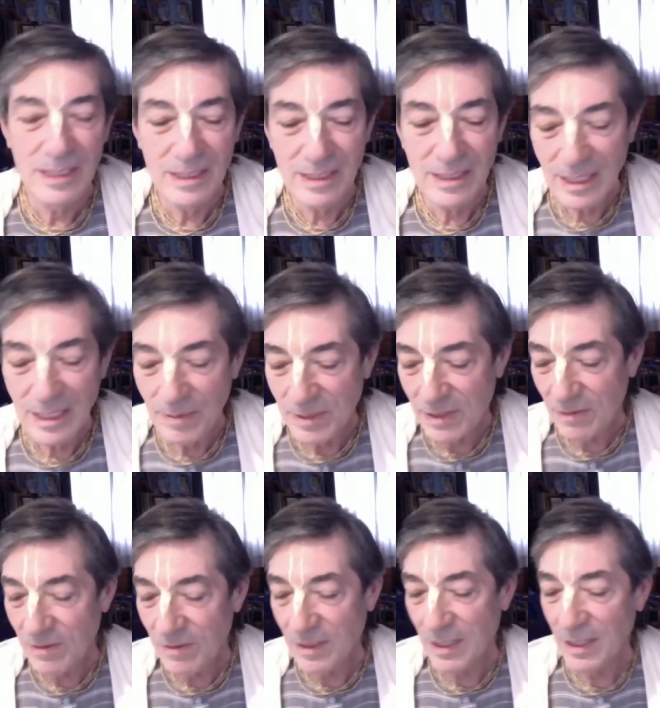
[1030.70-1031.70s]
the names
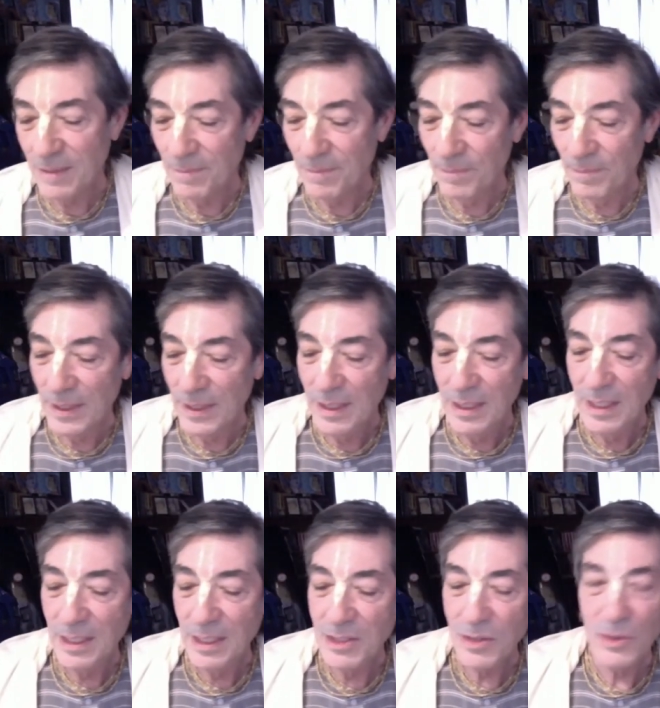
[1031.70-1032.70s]
of the
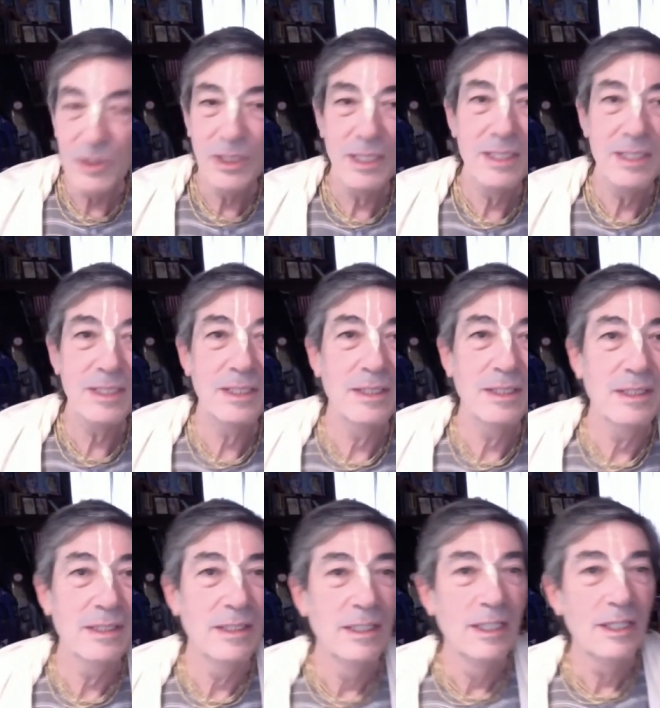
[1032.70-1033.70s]
associates,
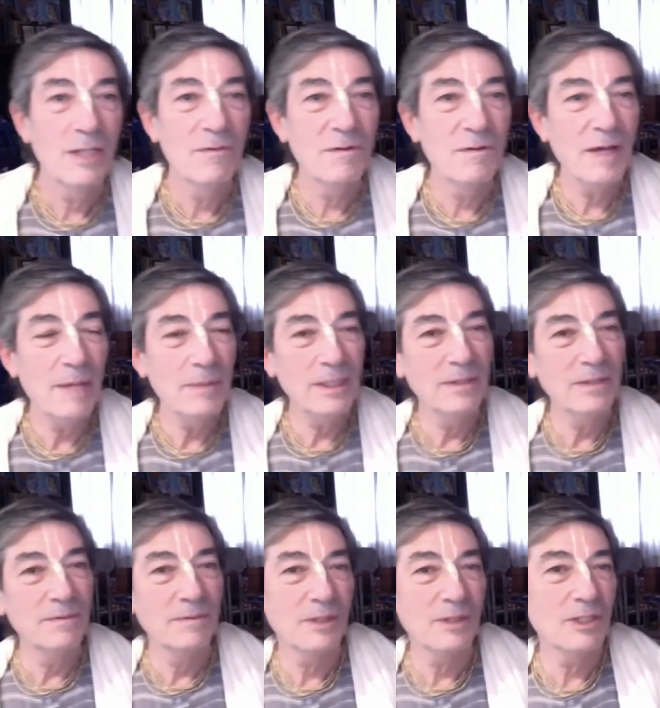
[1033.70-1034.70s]
the, the family of
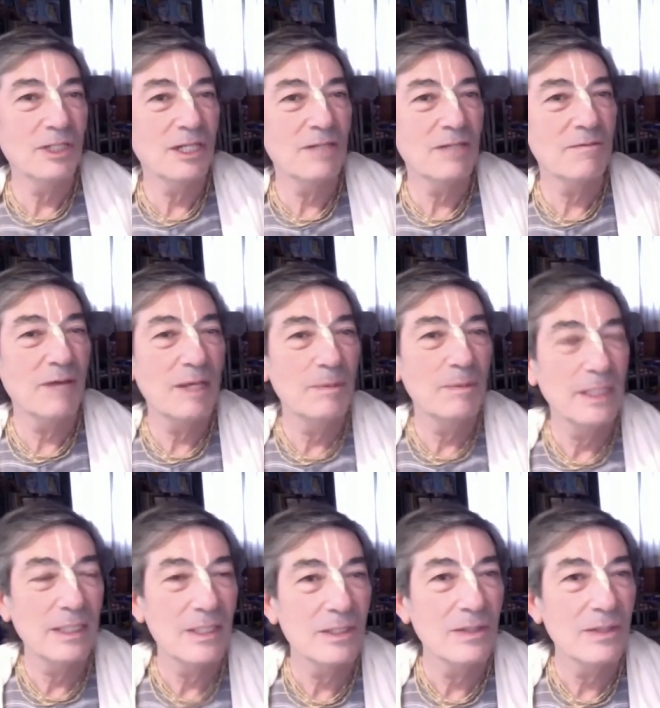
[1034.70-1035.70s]
Krishna's
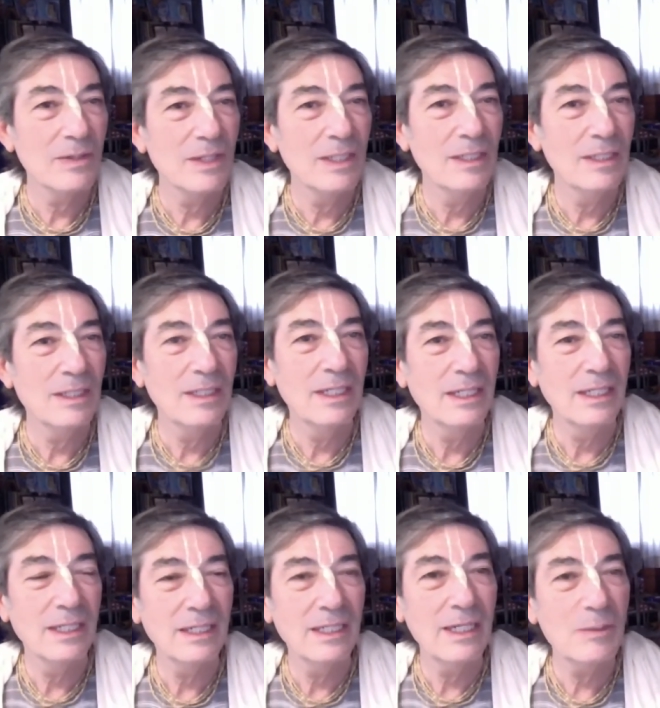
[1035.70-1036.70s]
family. So, and,
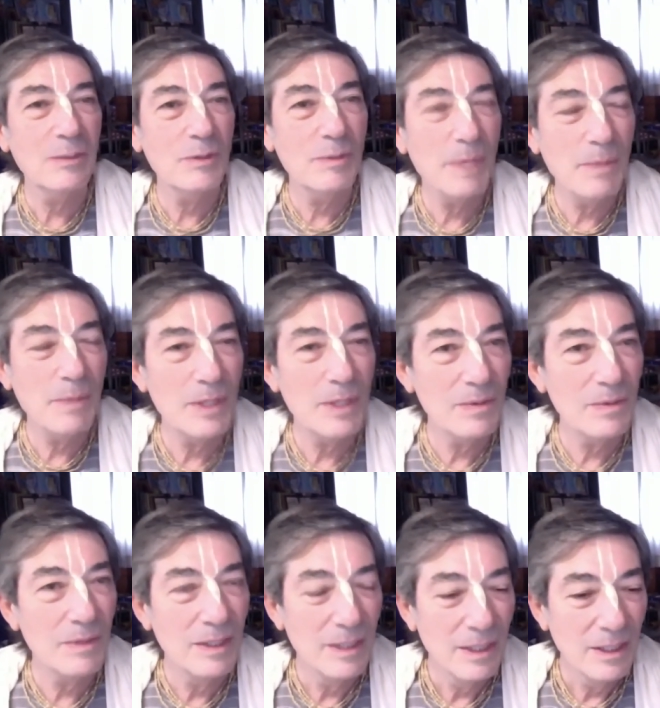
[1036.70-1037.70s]
and then
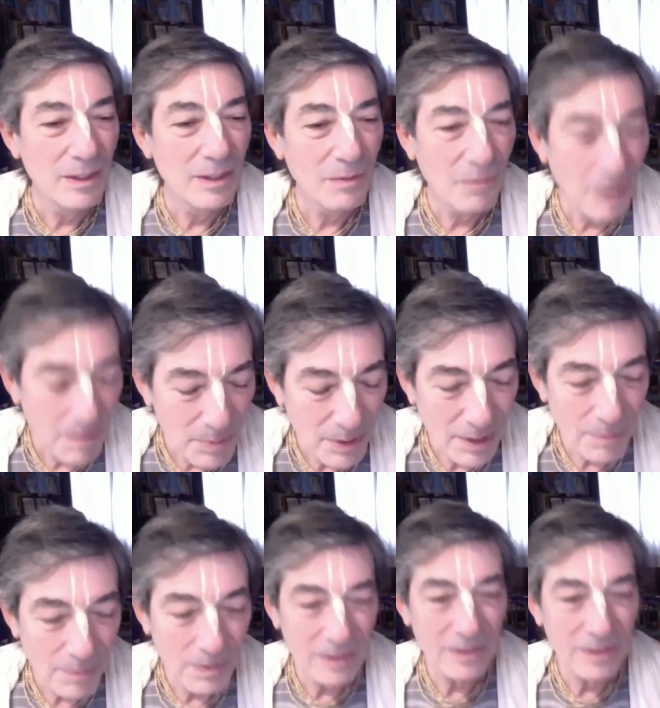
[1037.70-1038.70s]
remembering what
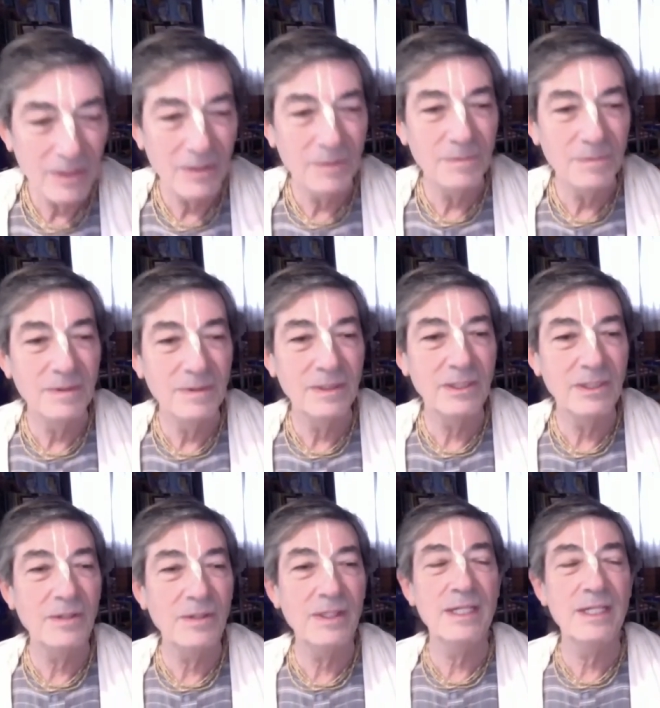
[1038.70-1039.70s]
Prabhupada told,
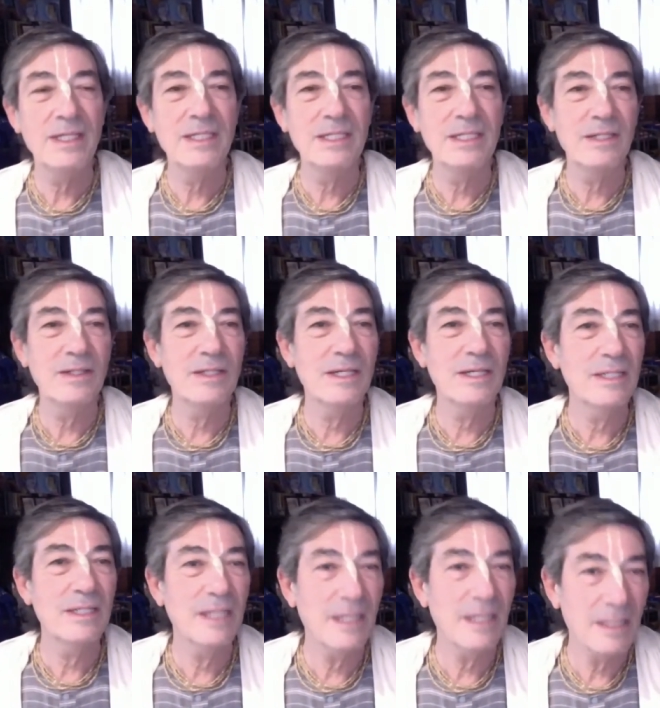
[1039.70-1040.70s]
told us, you know,
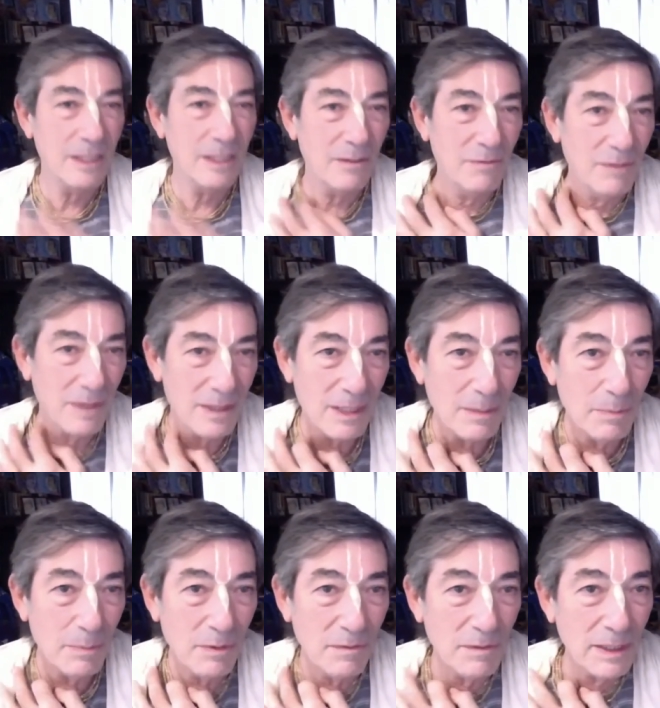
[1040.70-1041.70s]
that yes, if you attain
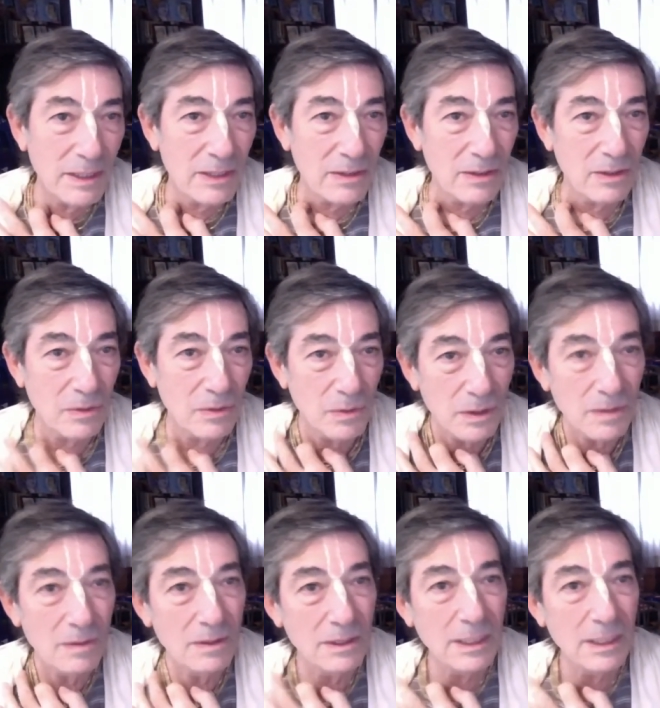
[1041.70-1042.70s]
perfection, you
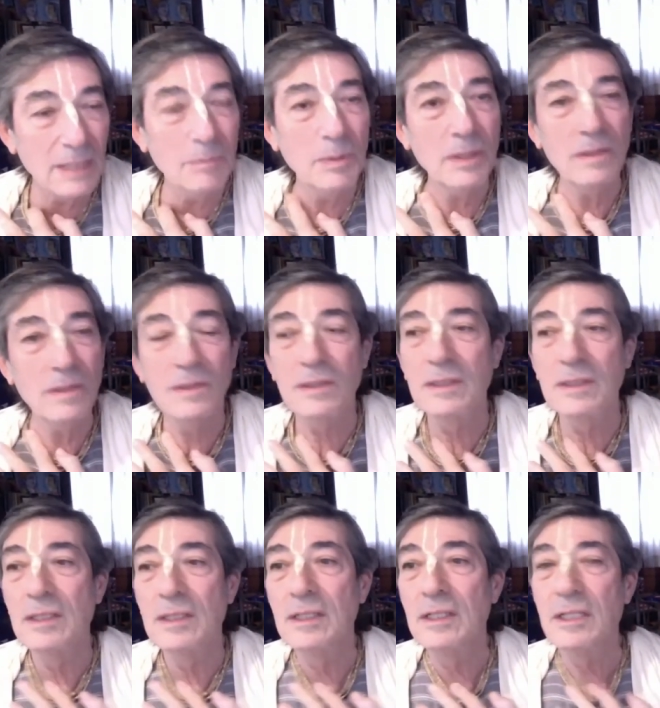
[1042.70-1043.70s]
will take birth
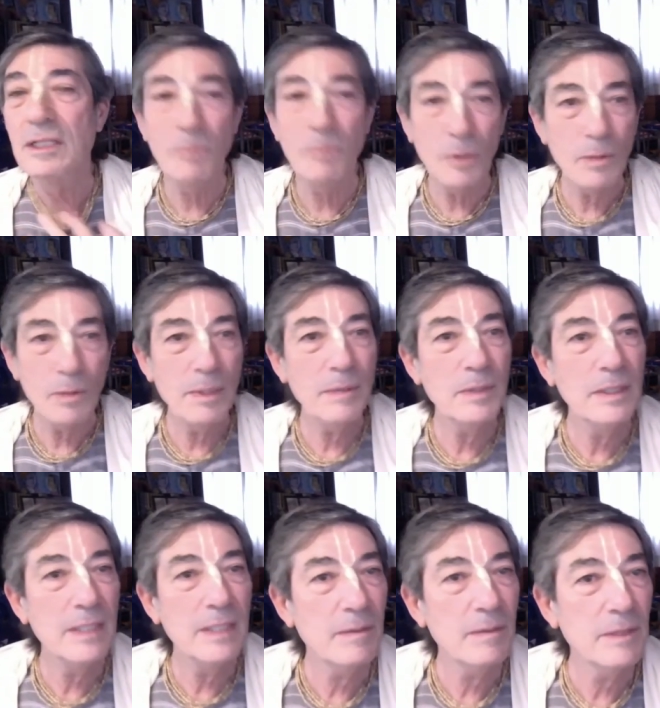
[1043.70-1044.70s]
in Bhauma
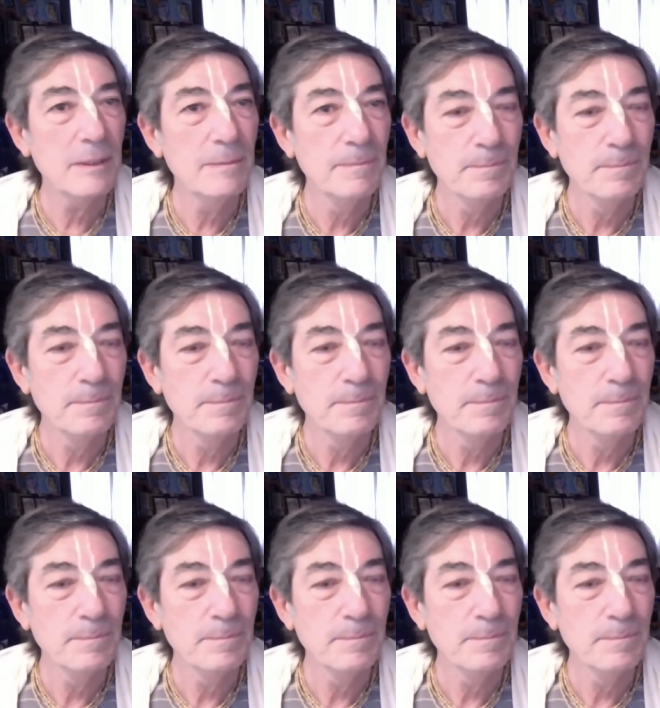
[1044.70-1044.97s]
Vrindavan.